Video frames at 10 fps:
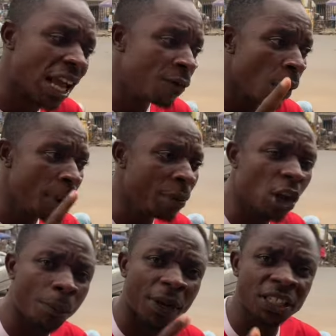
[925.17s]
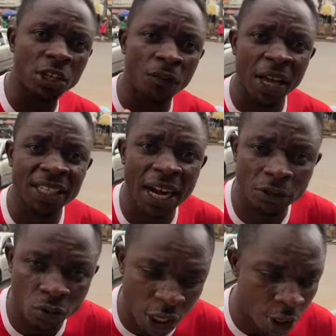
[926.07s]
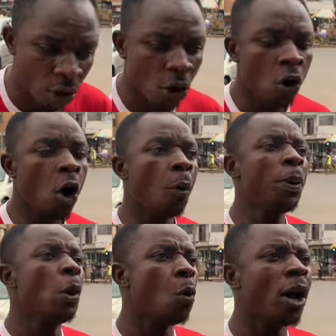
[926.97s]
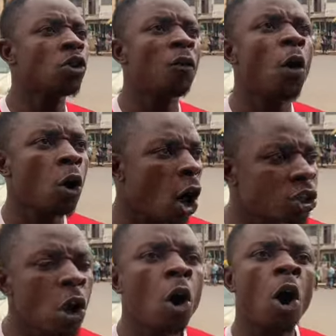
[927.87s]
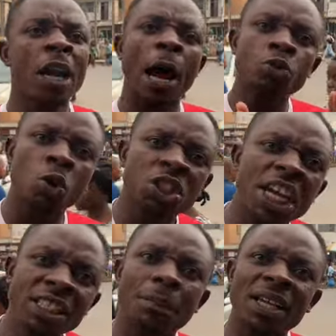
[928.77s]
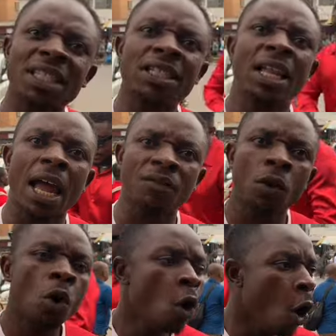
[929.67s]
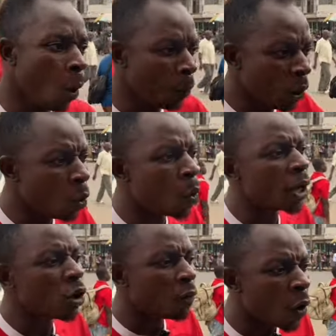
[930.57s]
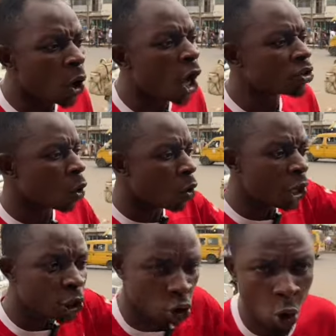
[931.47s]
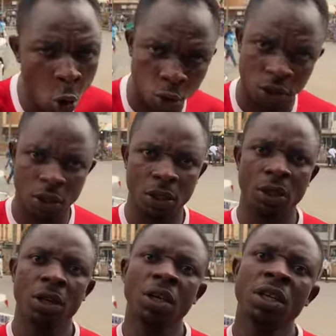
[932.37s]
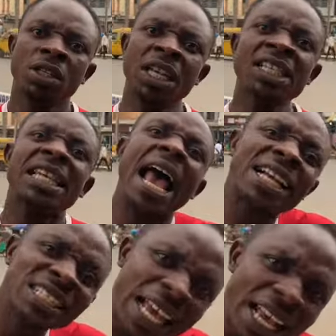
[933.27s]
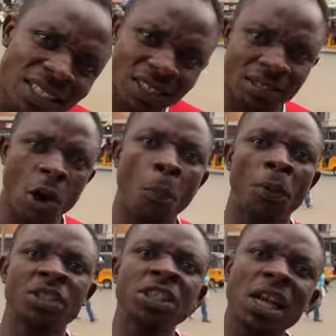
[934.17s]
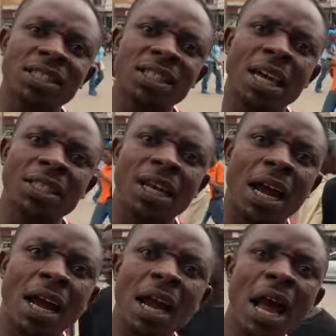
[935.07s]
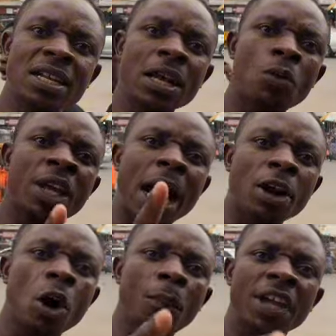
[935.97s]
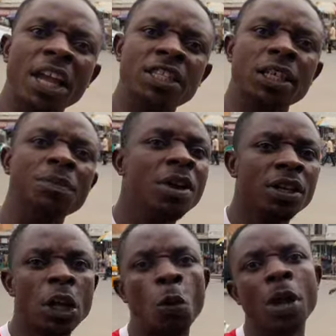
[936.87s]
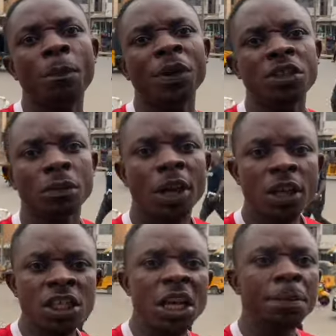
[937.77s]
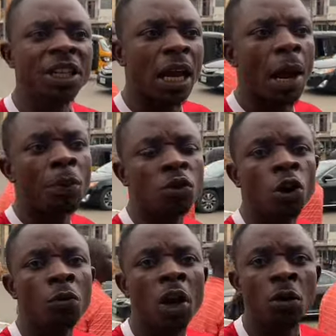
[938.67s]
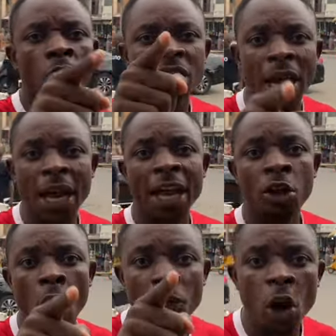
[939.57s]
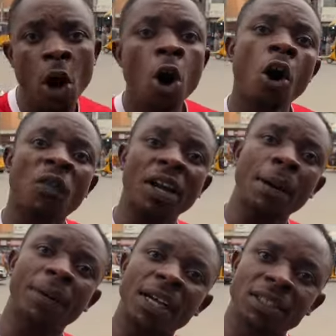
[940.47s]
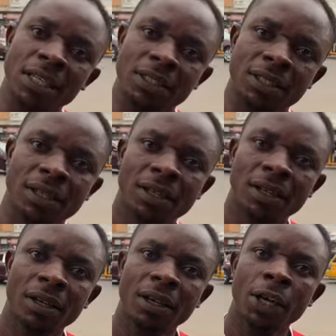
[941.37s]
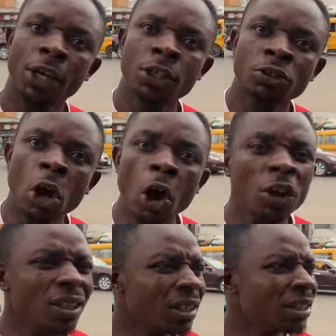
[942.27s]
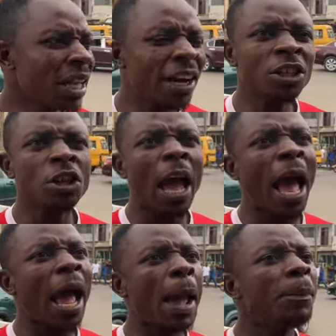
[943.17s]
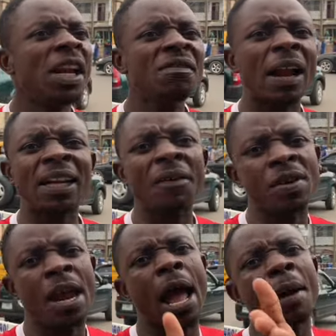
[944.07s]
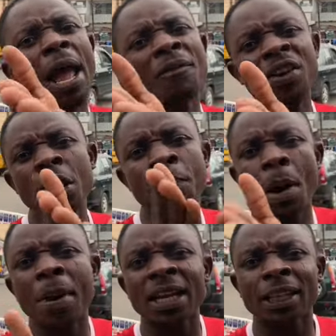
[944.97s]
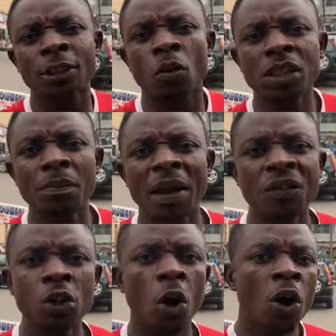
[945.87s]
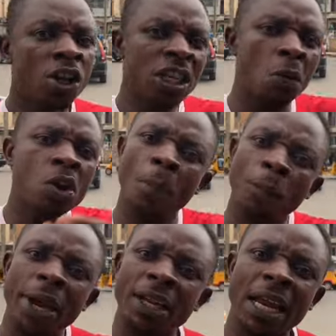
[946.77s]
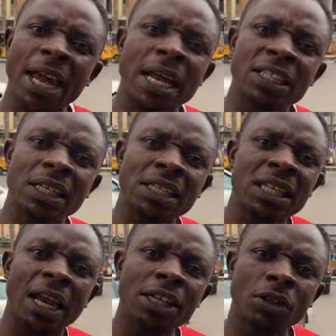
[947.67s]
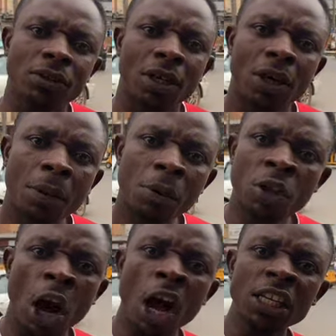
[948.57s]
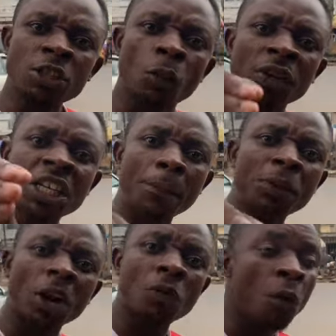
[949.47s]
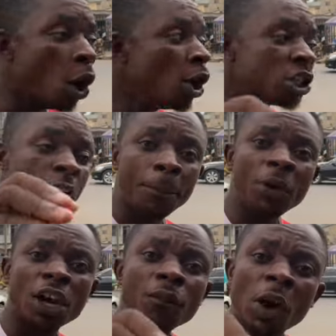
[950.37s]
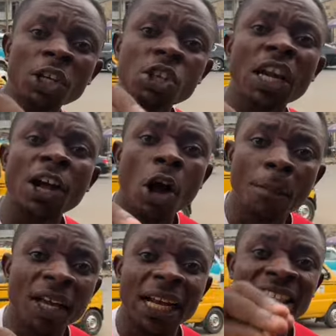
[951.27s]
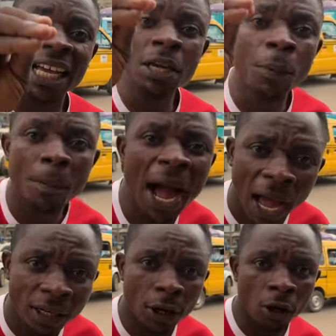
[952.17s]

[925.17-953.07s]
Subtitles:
that if Obi become president of Nigeria today, Obi will want to focus on how to change the masses' life. Obi will want to focus to reduce this excess of politicians in Nigeria, and they will gang up against him, they will impeach him. The same thing that happened to him when he was a governor of Anambra State. So there is, I believe that every Igbo man that is watching my video, they will not put their energy in this election. Because they should be championing for regional government as an Igbo man,